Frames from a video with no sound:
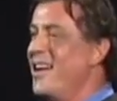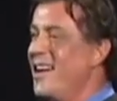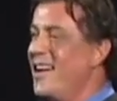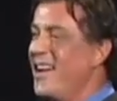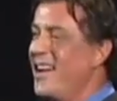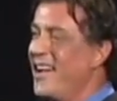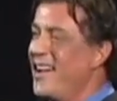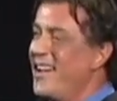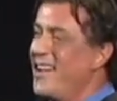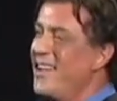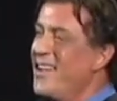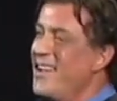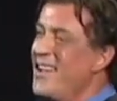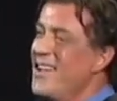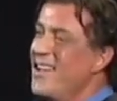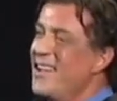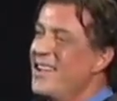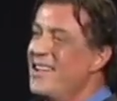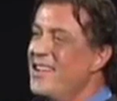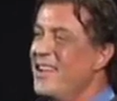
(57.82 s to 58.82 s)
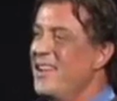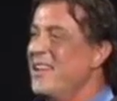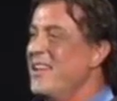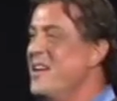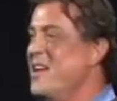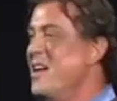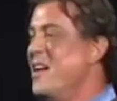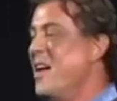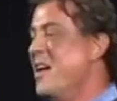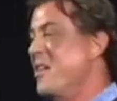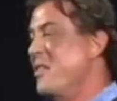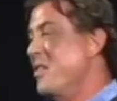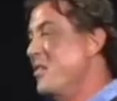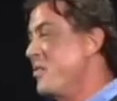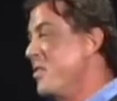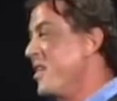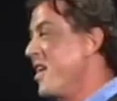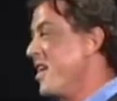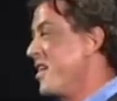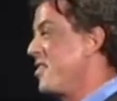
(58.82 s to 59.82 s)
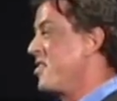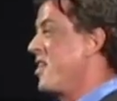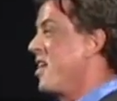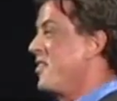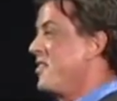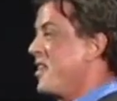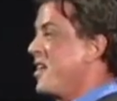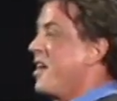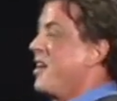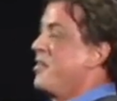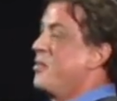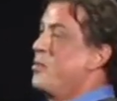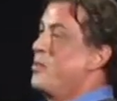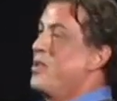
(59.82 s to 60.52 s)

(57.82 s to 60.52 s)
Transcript: I don't know if we got a car, I think I,